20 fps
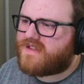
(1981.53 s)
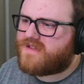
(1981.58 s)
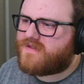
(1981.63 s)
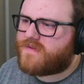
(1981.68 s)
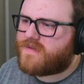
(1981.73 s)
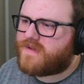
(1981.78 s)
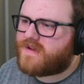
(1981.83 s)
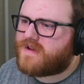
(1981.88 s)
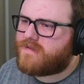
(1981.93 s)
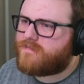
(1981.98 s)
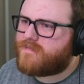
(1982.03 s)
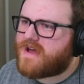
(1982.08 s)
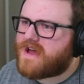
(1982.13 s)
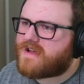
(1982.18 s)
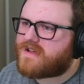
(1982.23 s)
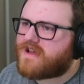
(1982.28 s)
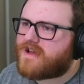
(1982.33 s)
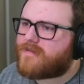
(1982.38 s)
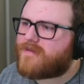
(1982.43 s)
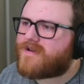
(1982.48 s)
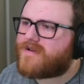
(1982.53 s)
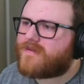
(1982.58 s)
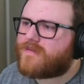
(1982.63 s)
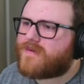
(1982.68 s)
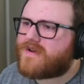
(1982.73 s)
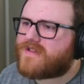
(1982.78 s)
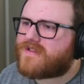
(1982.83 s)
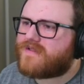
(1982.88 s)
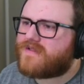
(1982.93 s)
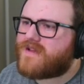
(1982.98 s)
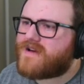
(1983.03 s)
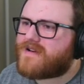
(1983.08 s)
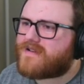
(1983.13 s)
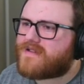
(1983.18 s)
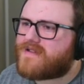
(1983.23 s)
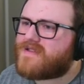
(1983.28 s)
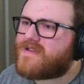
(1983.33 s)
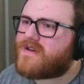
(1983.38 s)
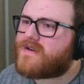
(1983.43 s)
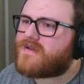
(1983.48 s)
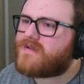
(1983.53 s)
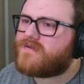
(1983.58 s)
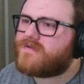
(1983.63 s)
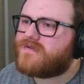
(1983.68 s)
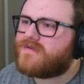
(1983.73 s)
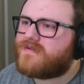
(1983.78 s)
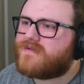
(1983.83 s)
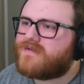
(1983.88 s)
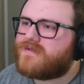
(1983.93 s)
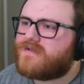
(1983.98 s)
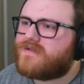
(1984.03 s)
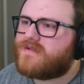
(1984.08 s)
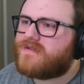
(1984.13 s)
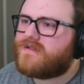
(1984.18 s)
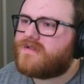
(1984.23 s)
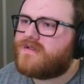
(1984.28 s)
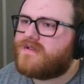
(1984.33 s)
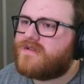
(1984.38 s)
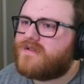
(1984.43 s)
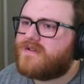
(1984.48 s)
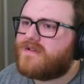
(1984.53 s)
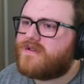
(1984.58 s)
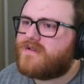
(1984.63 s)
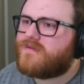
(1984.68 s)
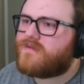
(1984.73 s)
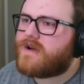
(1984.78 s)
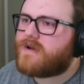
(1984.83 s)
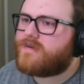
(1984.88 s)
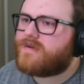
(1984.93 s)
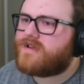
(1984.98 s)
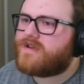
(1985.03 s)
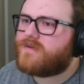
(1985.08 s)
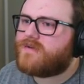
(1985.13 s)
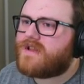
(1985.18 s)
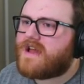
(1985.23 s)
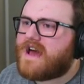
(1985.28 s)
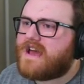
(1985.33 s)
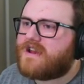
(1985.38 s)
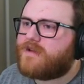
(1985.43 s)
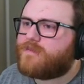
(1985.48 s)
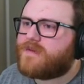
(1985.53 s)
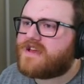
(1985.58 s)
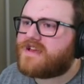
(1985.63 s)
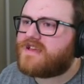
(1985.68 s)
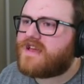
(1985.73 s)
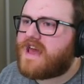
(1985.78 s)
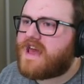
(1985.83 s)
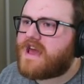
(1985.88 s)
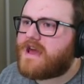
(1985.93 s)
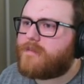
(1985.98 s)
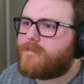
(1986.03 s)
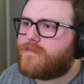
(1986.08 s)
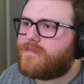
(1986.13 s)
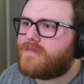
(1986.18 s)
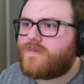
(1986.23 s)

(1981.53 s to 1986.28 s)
with an impact hammer. It wasn't locked though. Why would you lie to me, game?